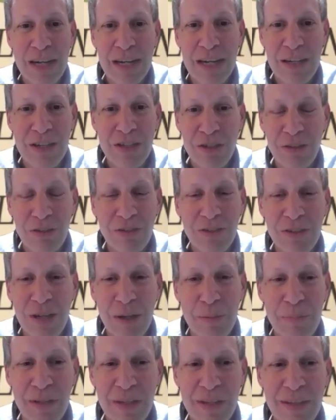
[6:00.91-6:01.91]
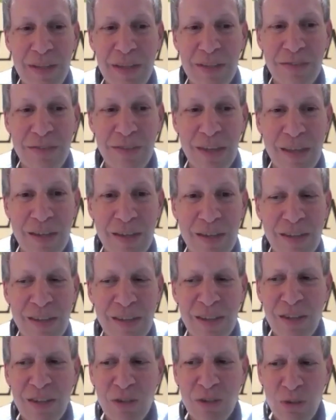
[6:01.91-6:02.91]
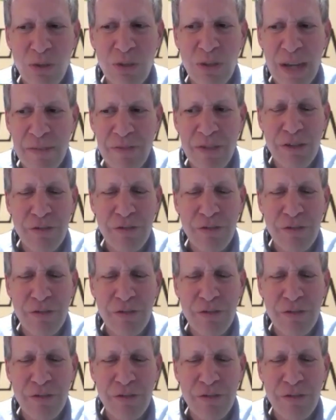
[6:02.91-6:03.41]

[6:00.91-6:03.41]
at an insurance company, they said, Joel, you have a